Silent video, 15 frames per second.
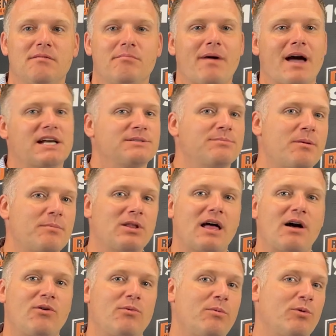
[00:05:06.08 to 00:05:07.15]
maximum
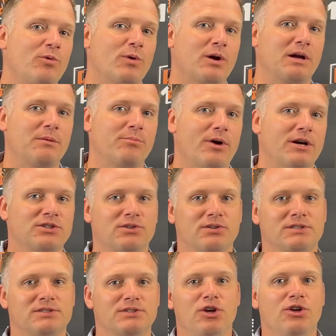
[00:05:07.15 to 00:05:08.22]
allowable working pressure
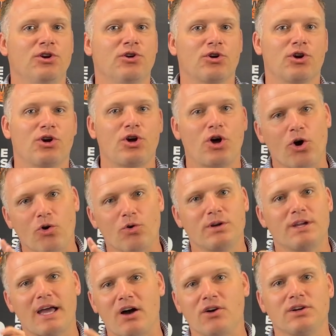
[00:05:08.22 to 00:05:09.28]
is your code
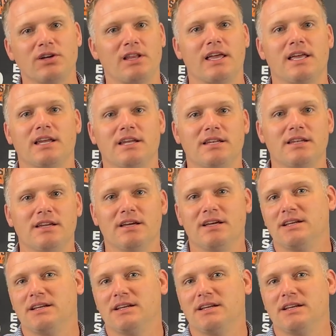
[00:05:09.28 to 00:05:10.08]
calculated